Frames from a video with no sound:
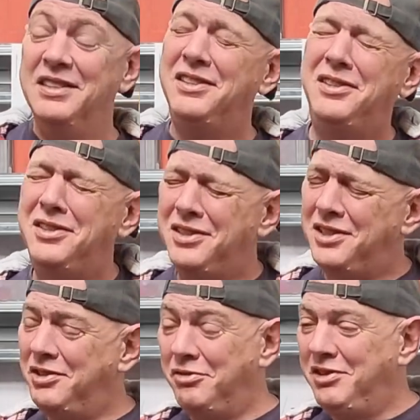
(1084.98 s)

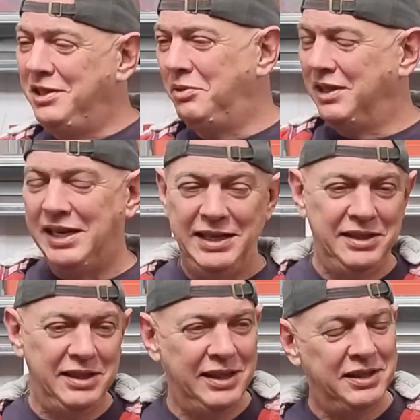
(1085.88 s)
Oh, I really want to get
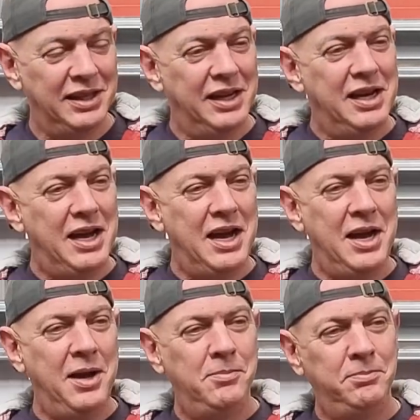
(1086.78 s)
into this.
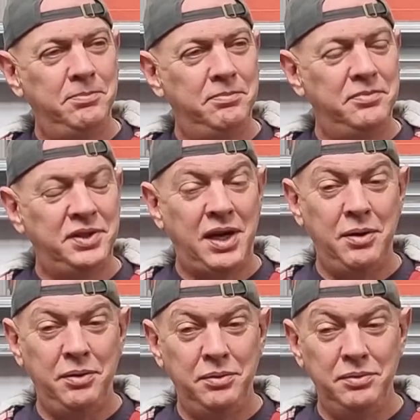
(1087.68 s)

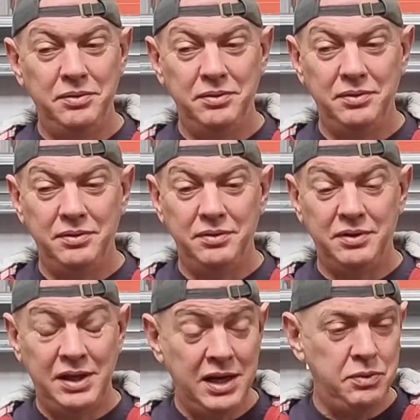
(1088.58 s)
So
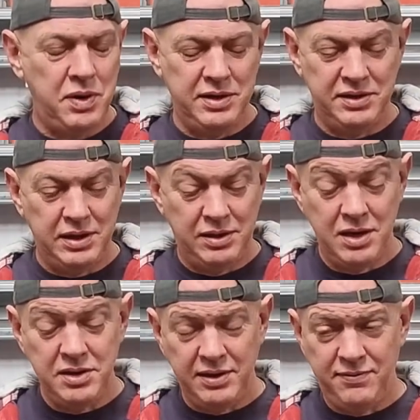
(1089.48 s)
today's Wednesday.
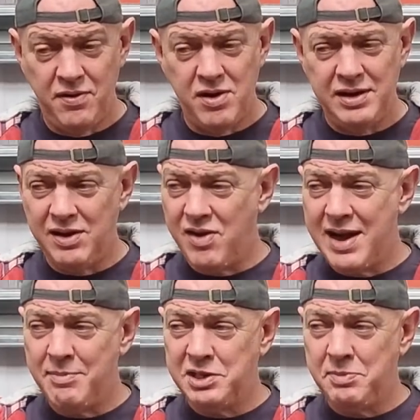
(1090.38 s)
Thursday, Friday, I
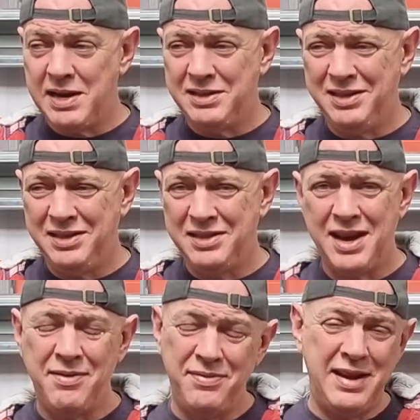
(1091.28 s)
am expecting
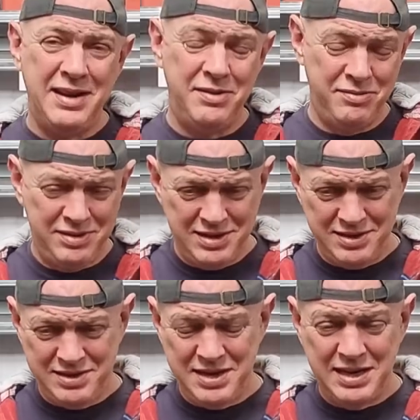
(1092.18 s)
stuff, and on
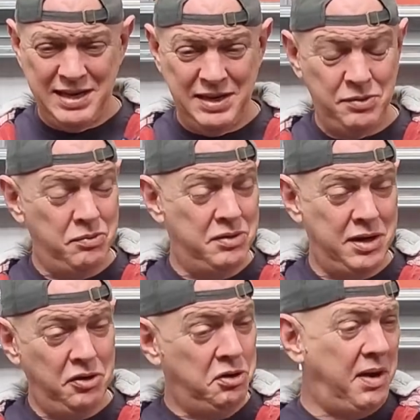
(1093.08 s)
the thingy it's also
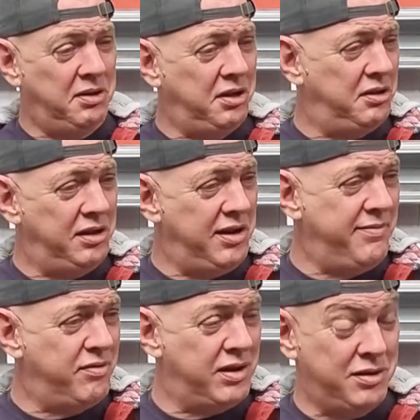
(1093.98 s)
an expected
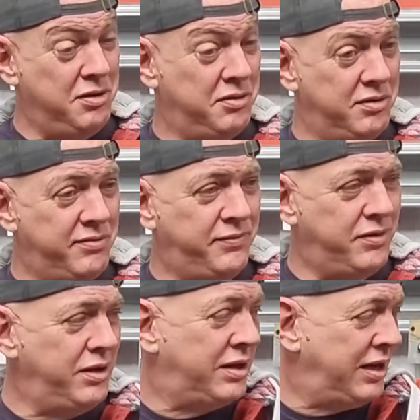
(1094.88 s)
delivery, Thursday or
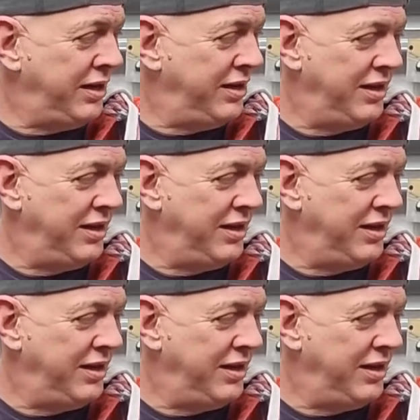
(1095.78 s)
Friday.